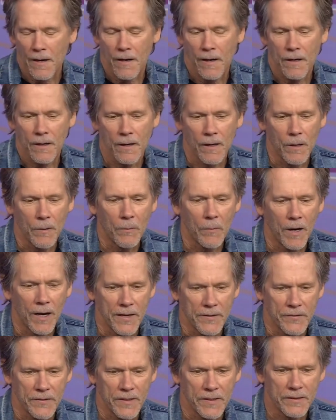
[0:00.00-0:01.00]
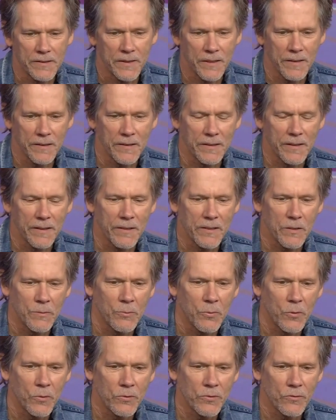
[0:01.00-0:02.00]
I think that it's
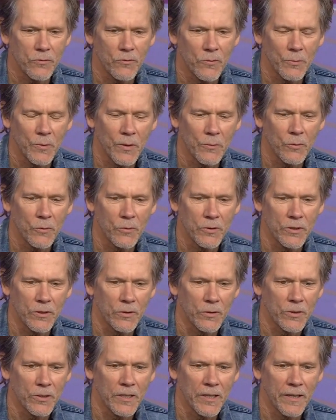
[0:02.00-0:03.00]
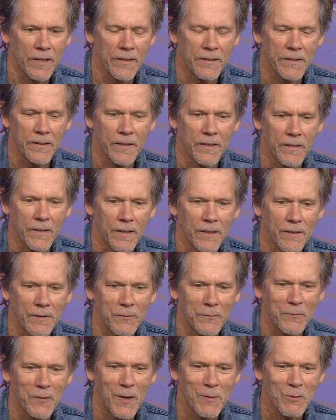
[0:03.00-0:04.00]
important to remember when you look at
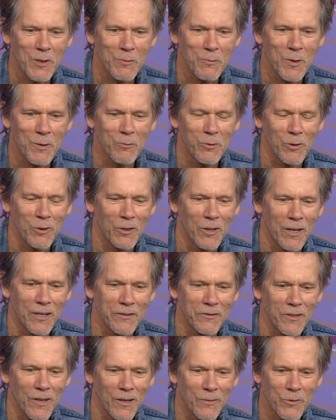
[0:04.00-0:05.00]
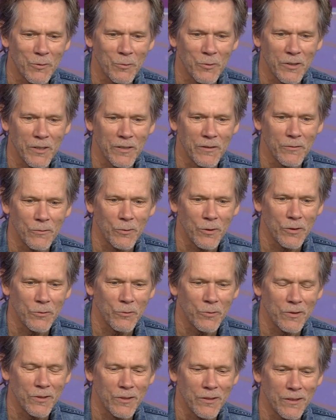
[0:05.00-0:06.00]
famous people, a lot of times we're
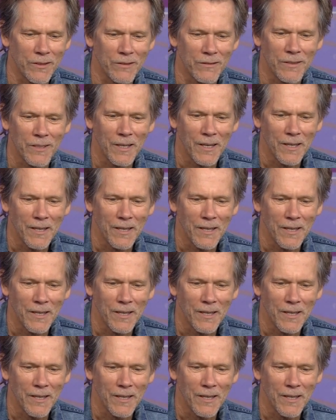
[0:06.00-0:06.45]
interested in,